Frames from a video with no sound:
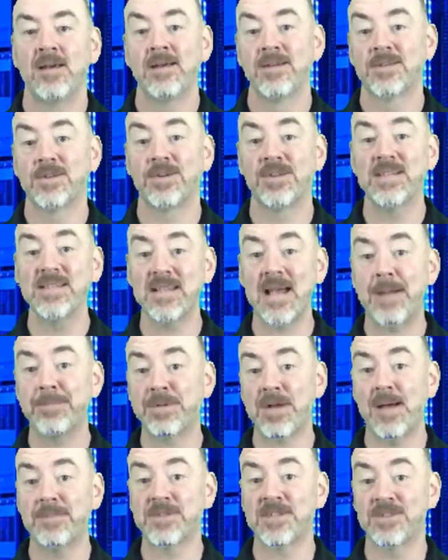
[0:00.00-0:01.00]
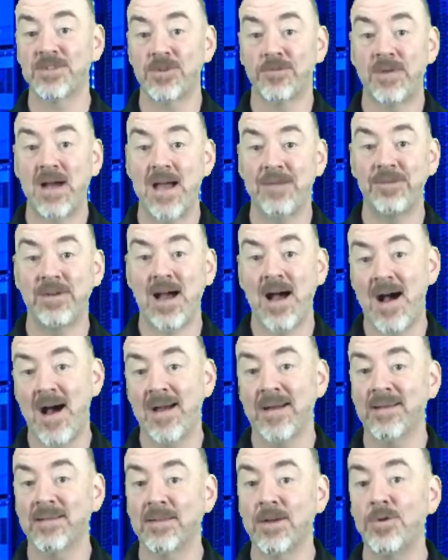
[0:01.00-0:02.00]
So these laptops can survive in
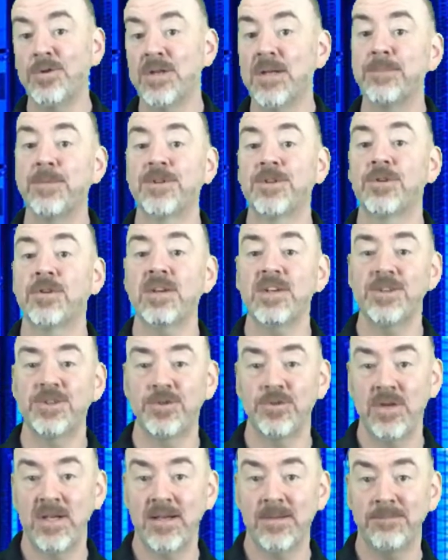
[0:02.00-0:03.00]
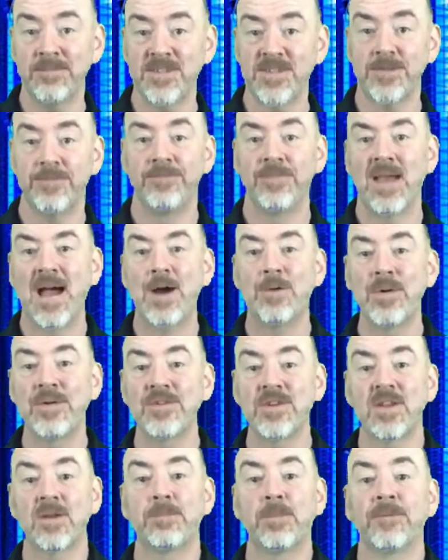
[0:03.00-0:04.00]
high and low temperature extremes.
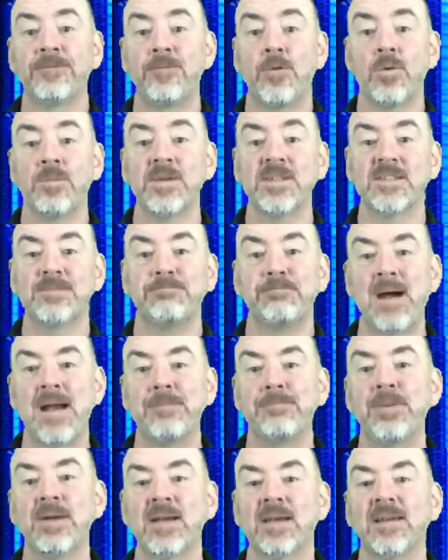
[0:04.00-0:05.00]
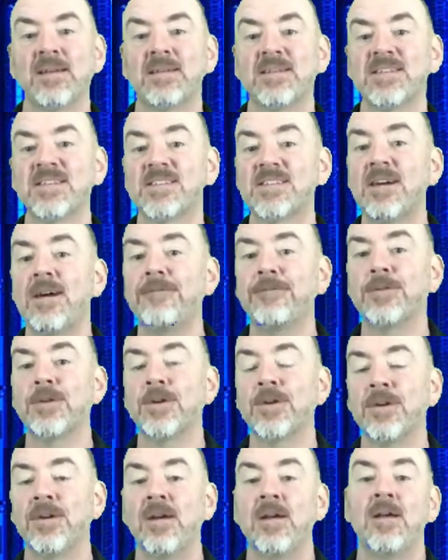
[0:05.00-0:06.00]
However, their performance might begin to
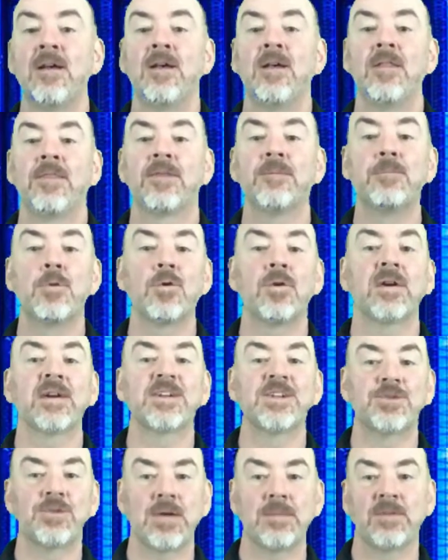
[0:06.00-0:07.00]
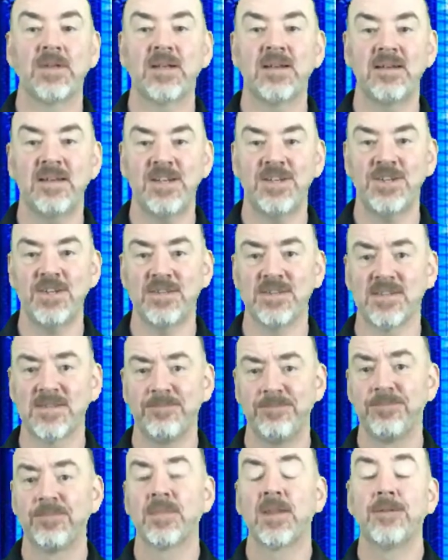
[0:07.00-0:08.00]
suffer the more extreme the conditions.
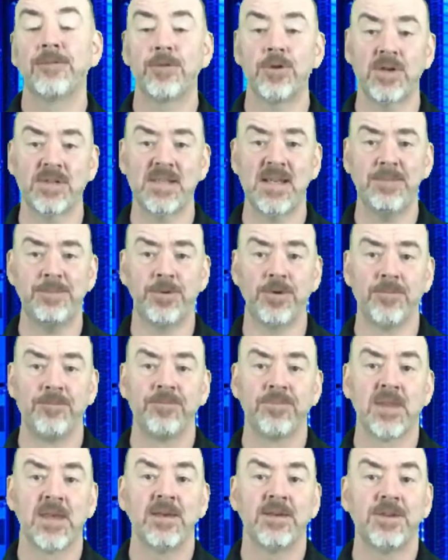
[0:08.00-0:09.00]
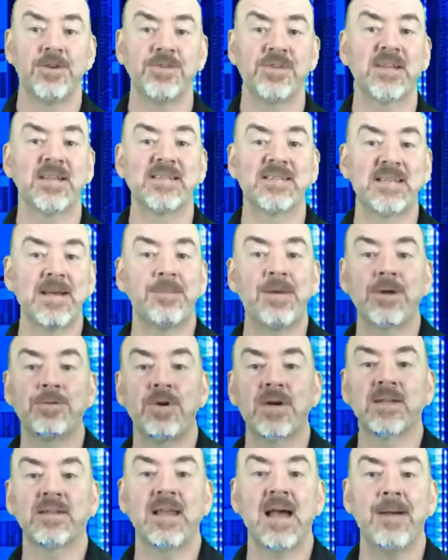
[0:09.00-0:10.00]
For example, using a
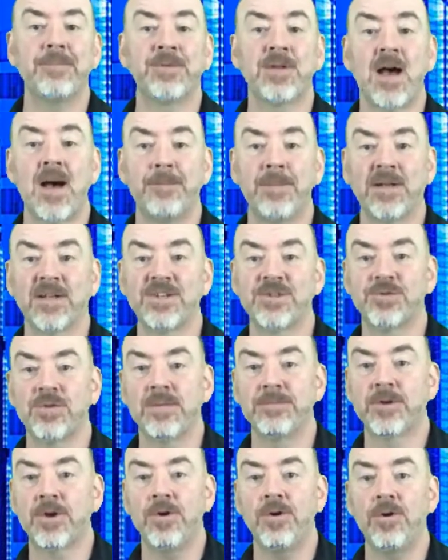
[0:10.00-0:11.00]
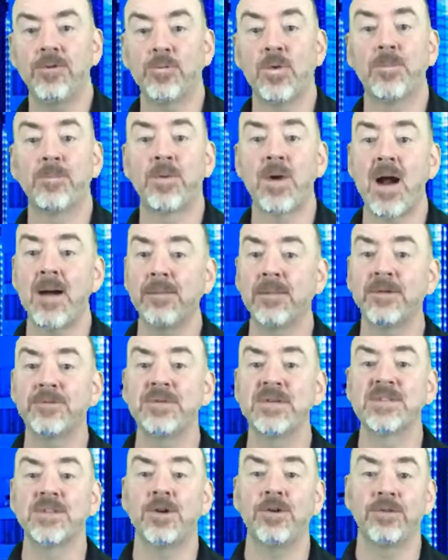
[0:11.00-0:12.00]
semi-rugged laptop in extreme cold will probably
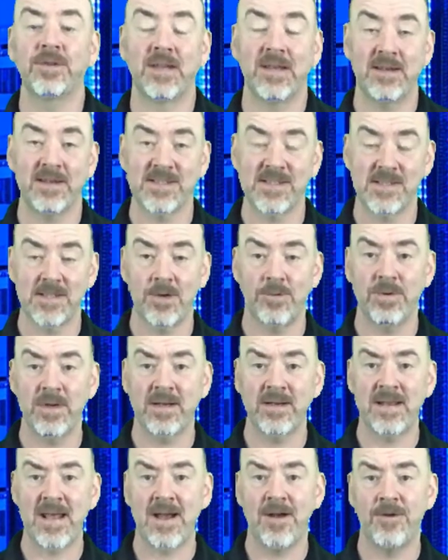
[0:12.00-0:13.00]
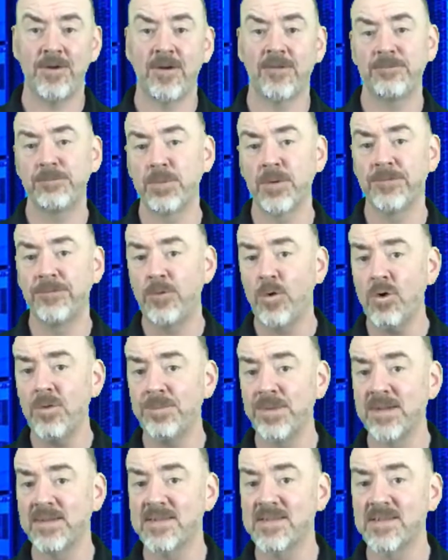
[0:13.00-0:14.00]
result in a slowing down of
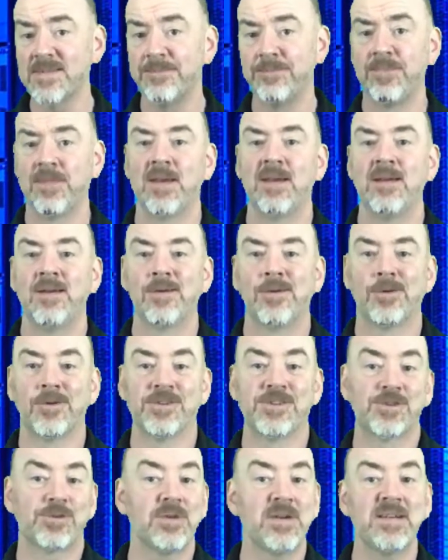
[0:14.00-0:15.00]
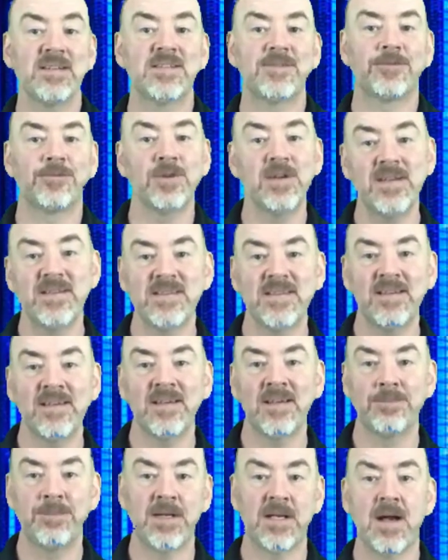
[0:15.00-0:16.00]
performance or screens
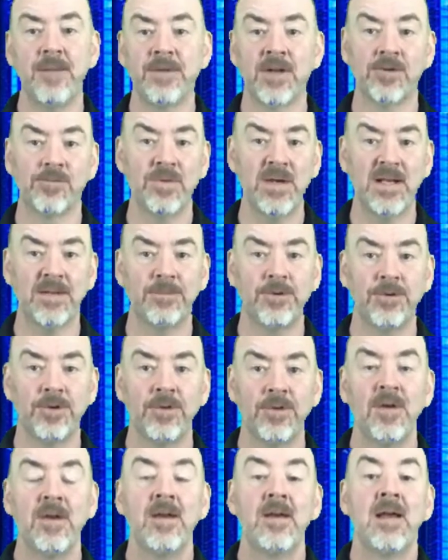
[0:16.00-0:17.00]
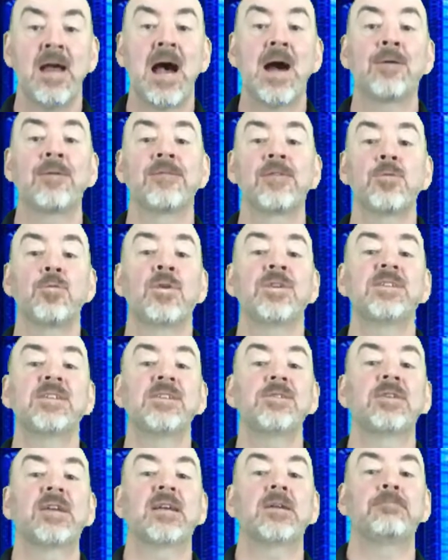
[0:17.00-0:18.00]
freezing and becoming unreadable. However, once
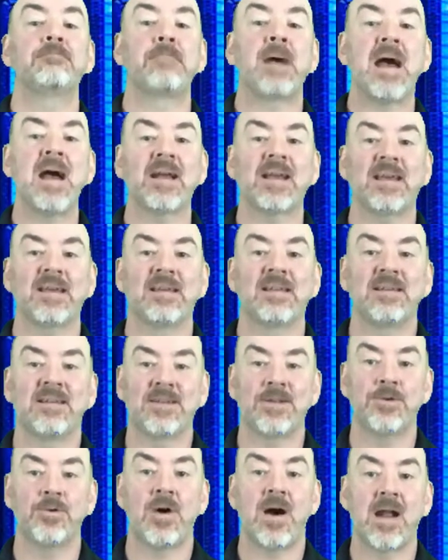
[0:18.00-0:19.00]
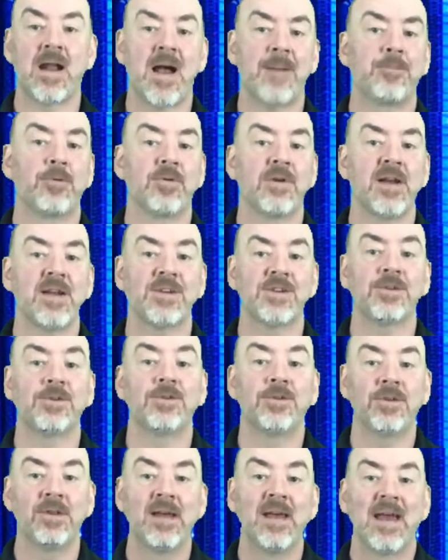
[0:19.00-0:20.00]
you get them back into an
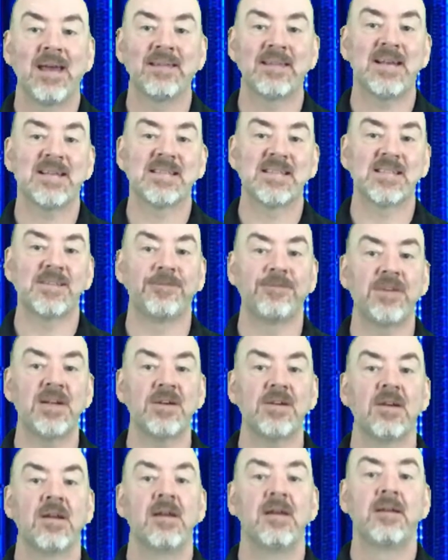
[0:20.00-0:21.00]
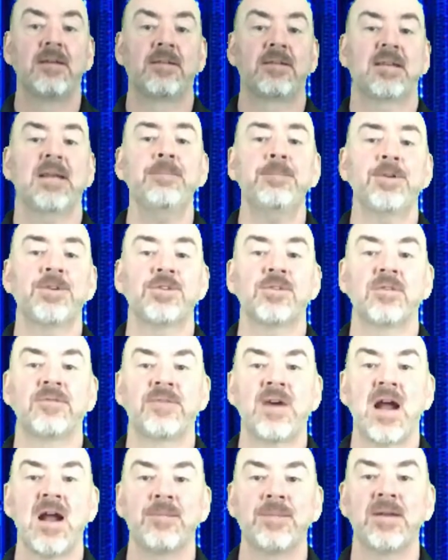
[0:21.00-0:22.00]
operational and less severe temperature
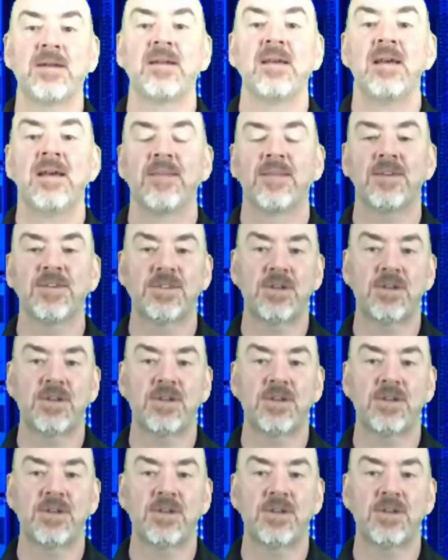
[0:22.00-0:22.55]
environment, they'll